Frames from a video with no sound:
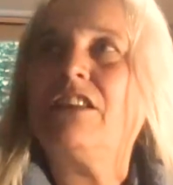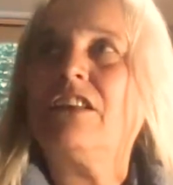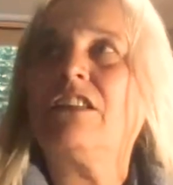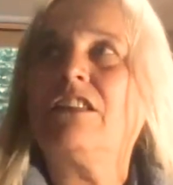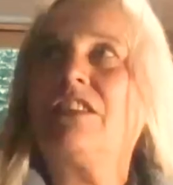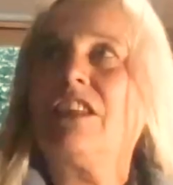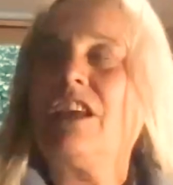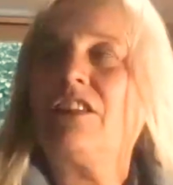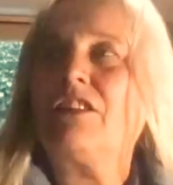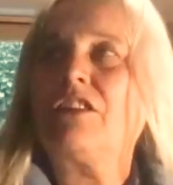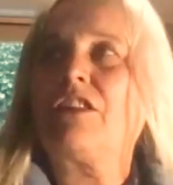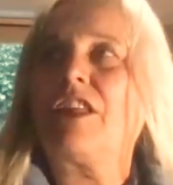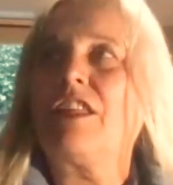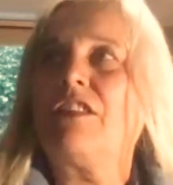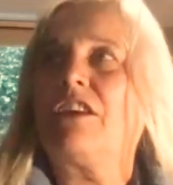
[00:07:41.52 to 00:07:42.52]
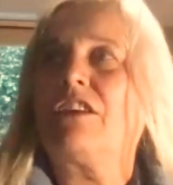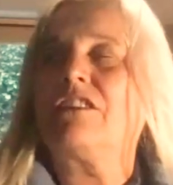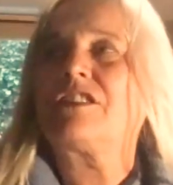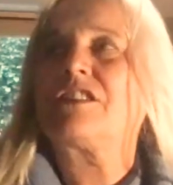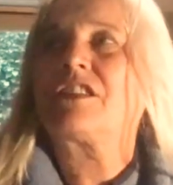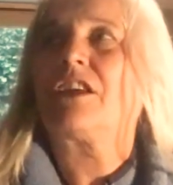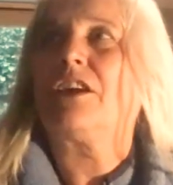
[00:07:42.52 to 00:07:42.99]
the other thing that
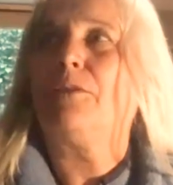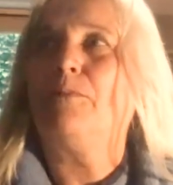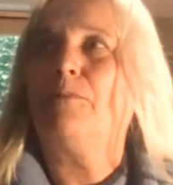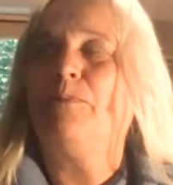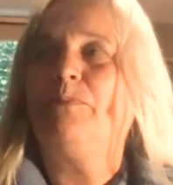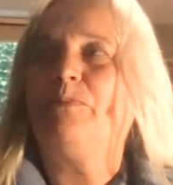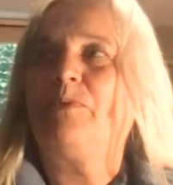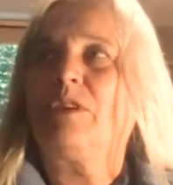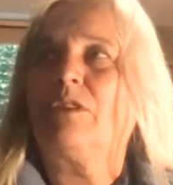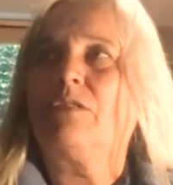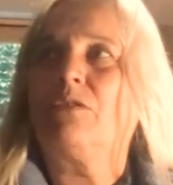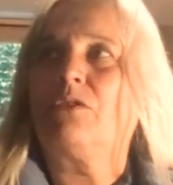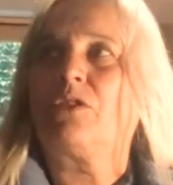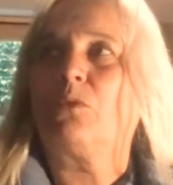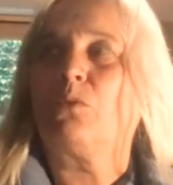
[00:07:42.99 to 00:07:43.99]
that